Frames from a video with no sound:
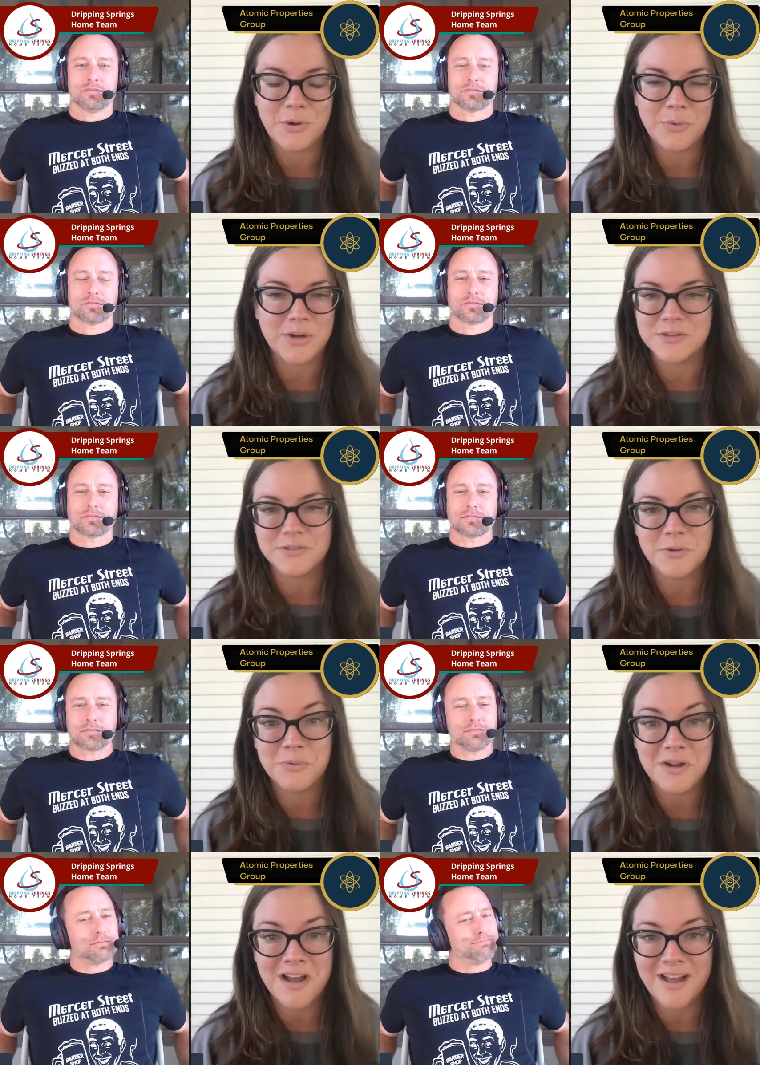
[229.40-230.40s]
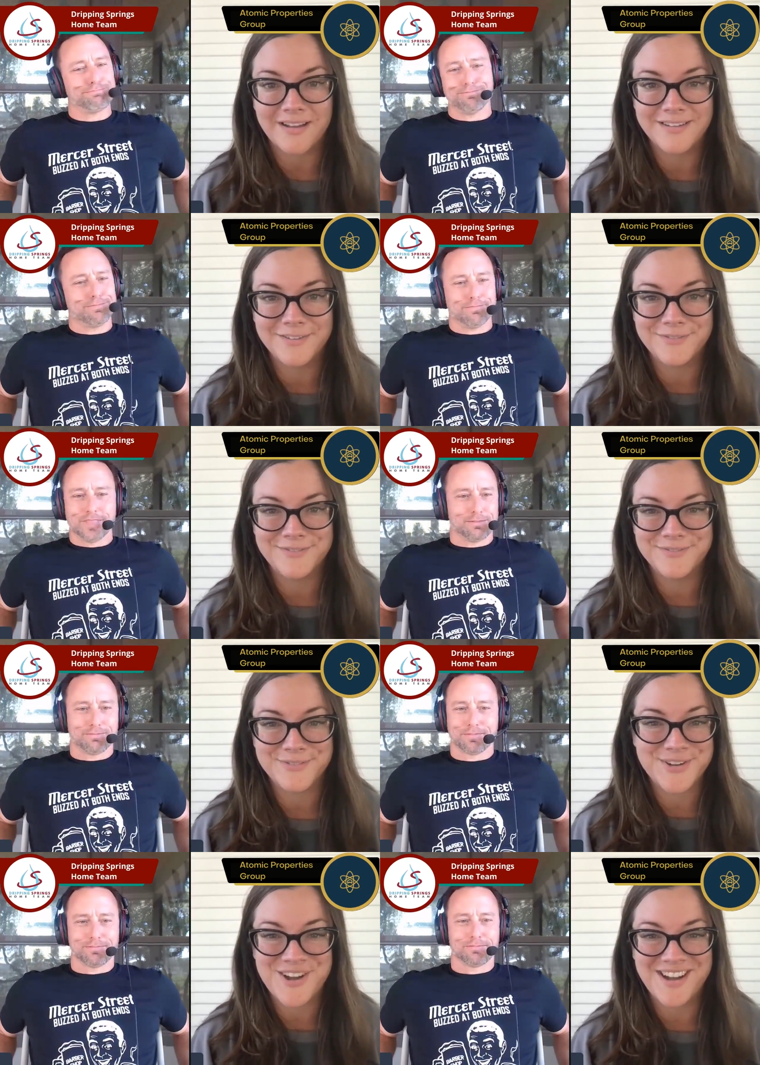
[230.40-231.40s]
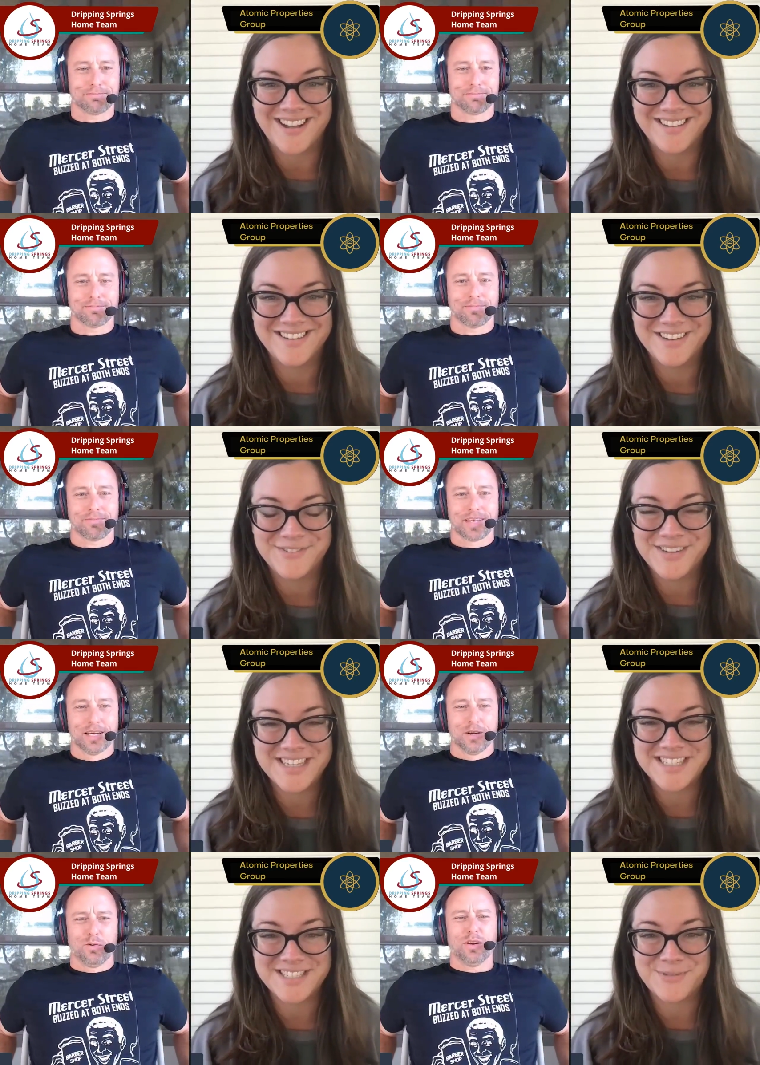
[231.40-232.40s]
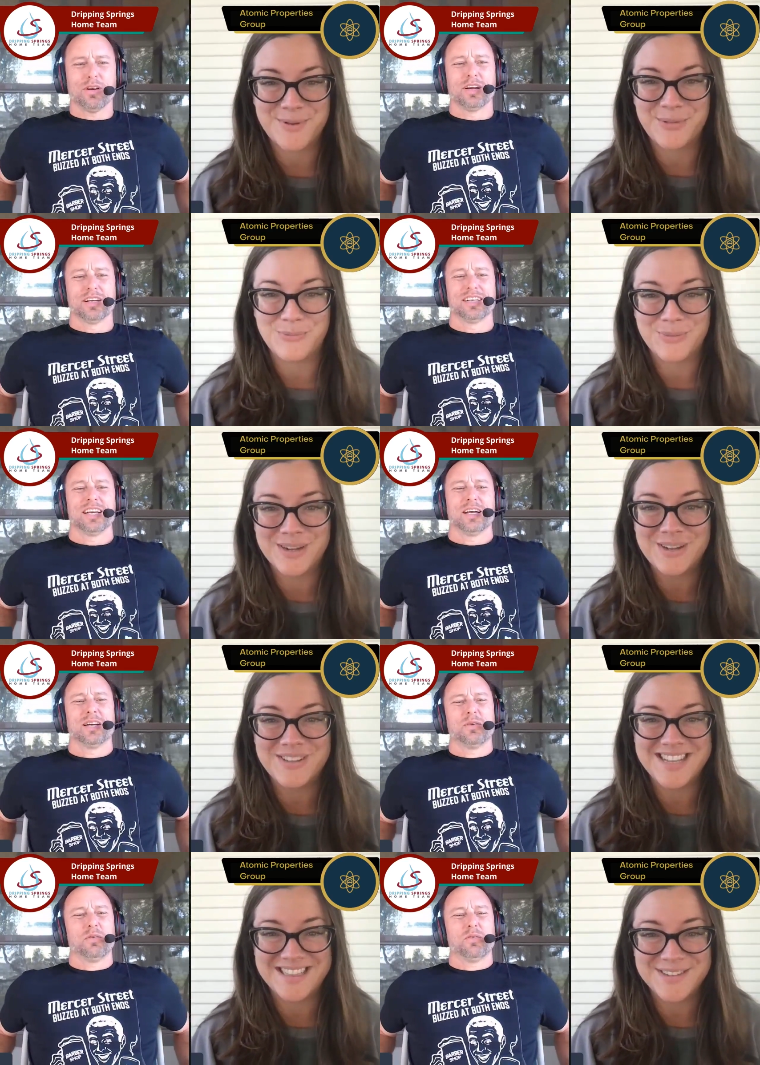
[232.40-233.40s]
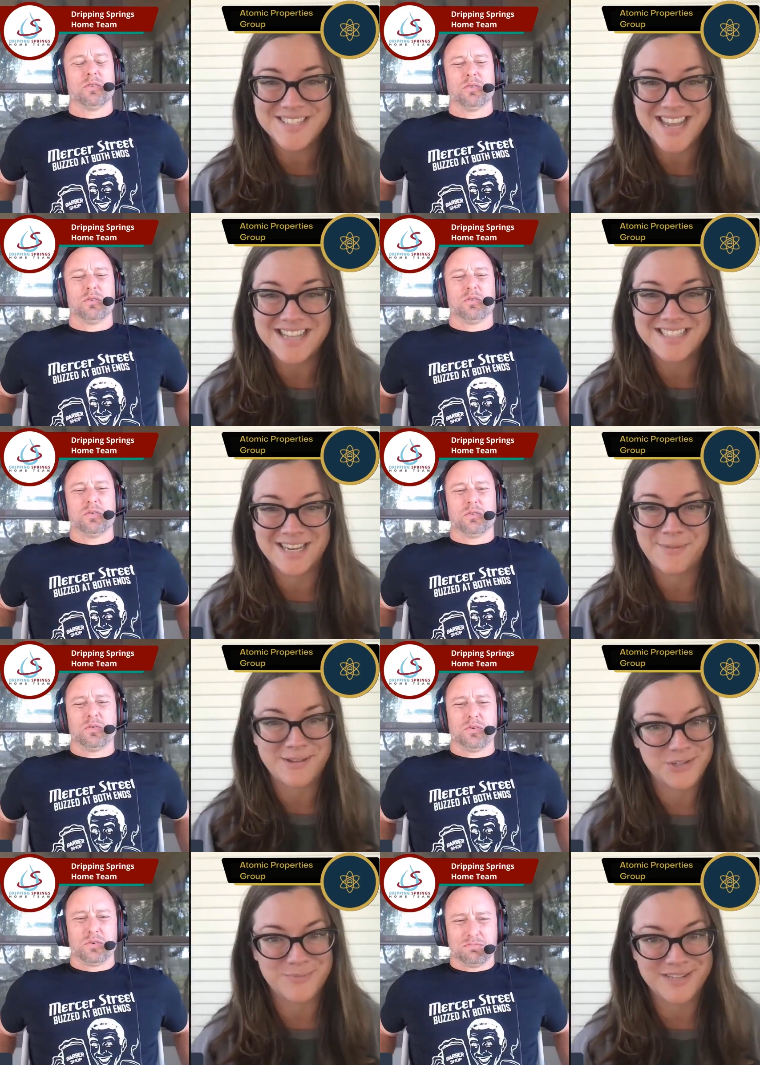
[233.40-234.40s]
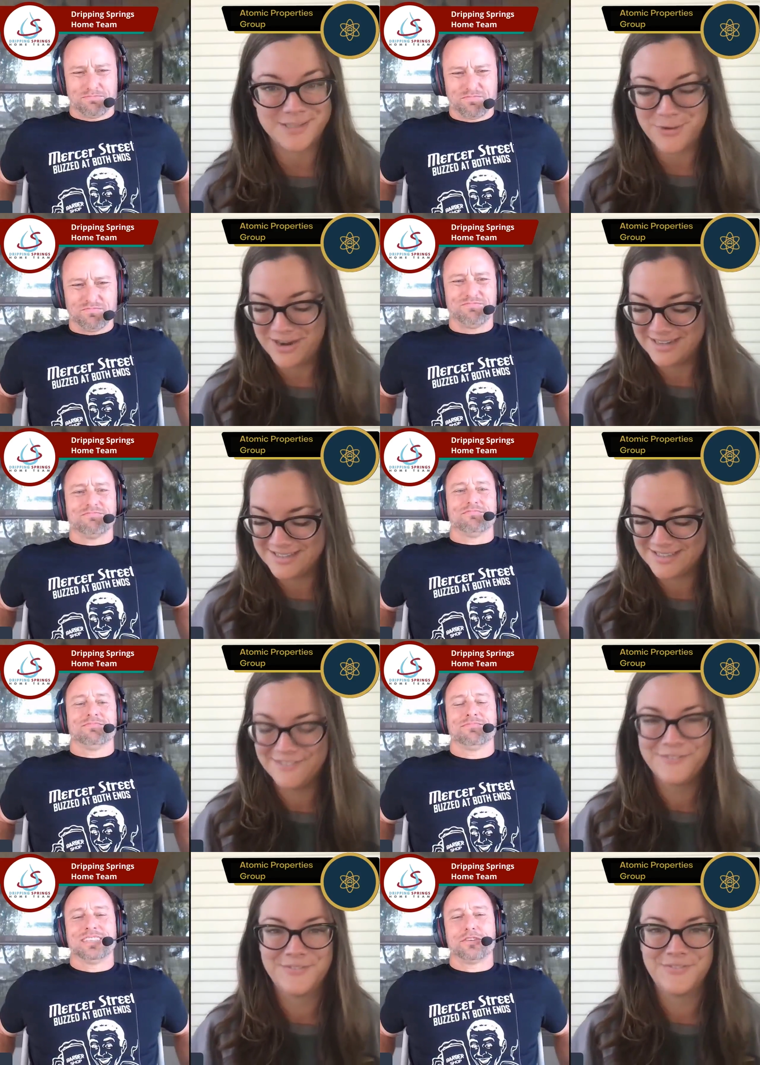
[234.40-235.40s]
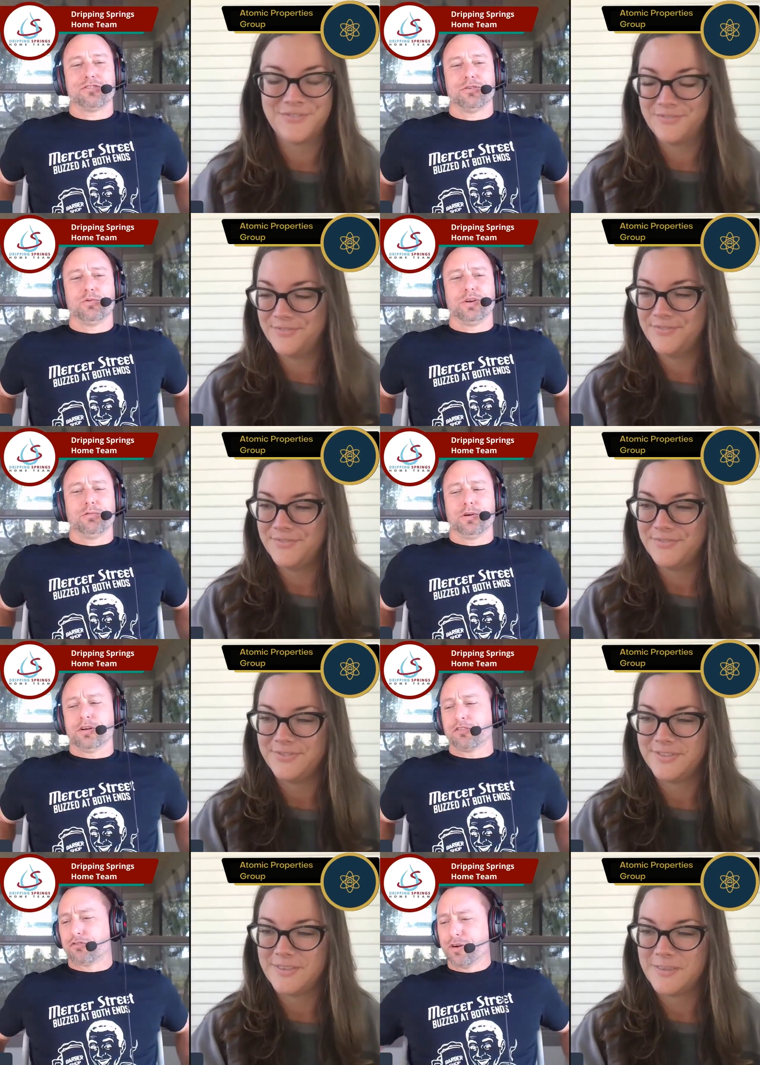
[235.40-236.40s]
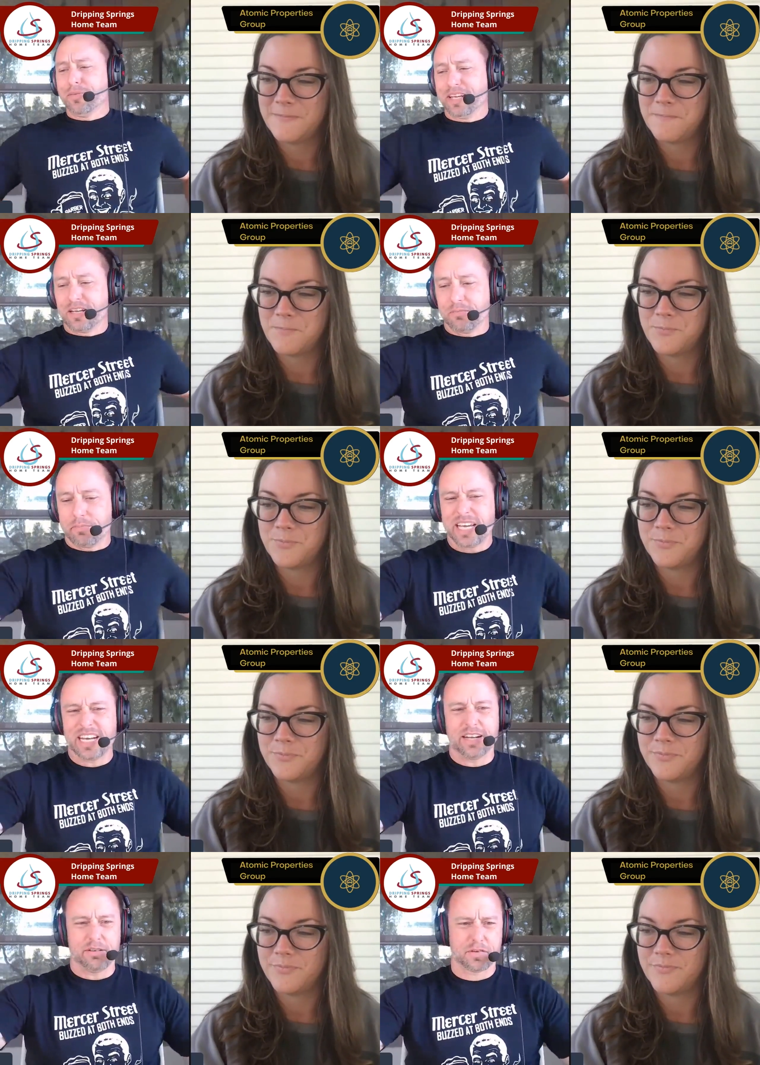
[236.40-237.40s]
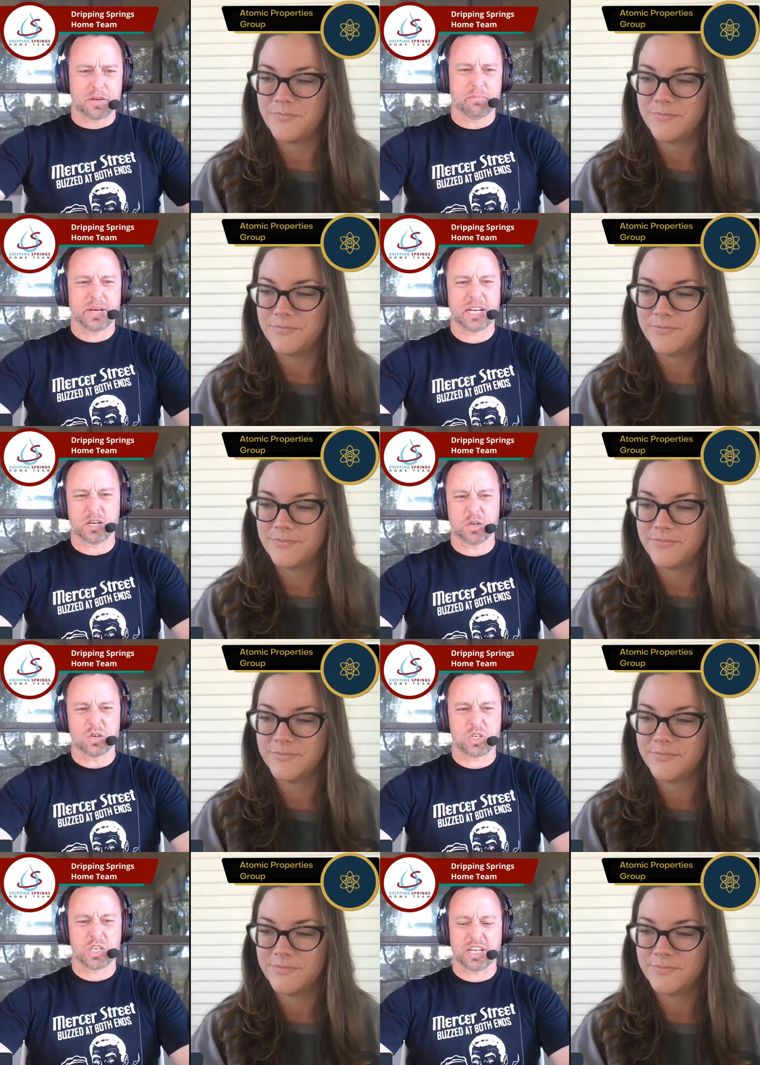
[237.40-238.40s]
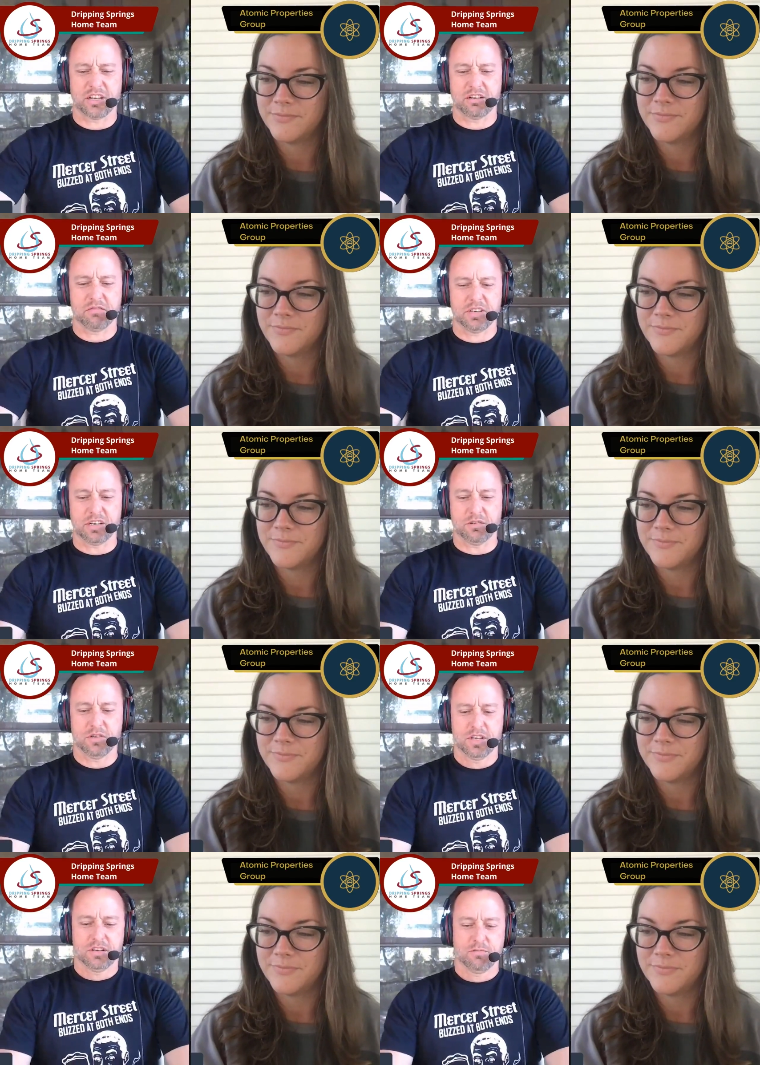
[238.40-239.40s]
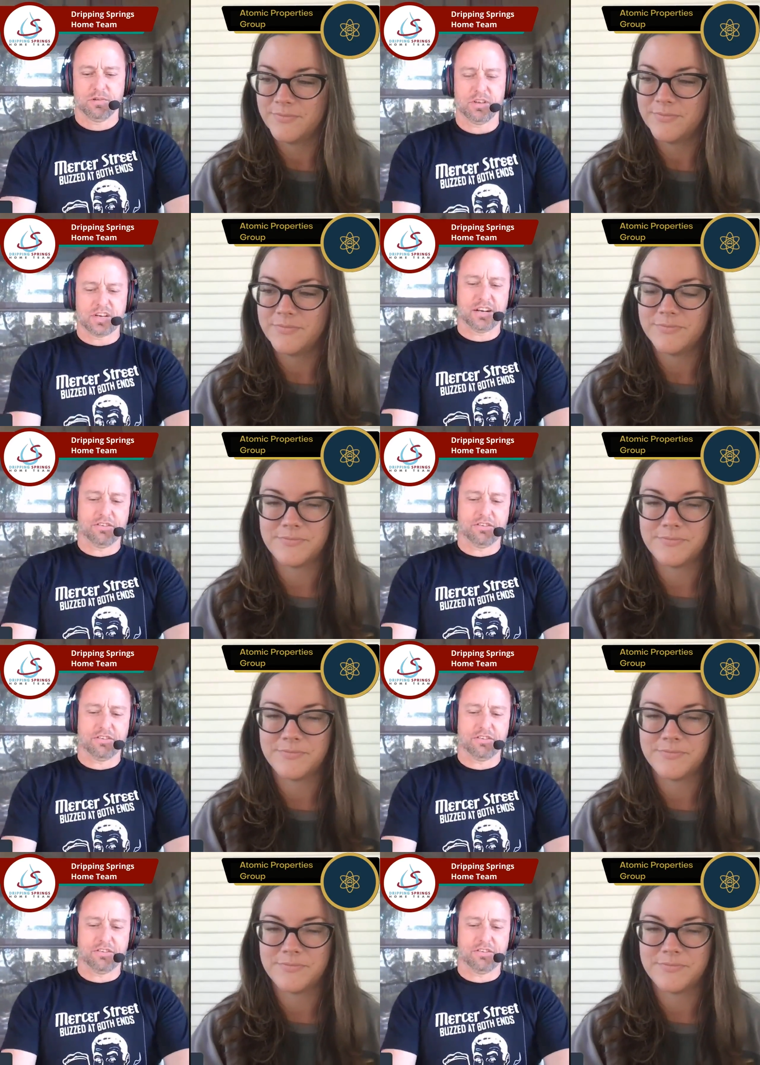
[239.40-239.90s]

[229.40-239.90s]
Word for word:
Speaker 1: coworkers. No, we're not. No. Oh. We're not. We just we're, are real enthusiastic about Dripping Springs.
Speaker 2: That too. We, we're extremely competitive competitors, and you know we are at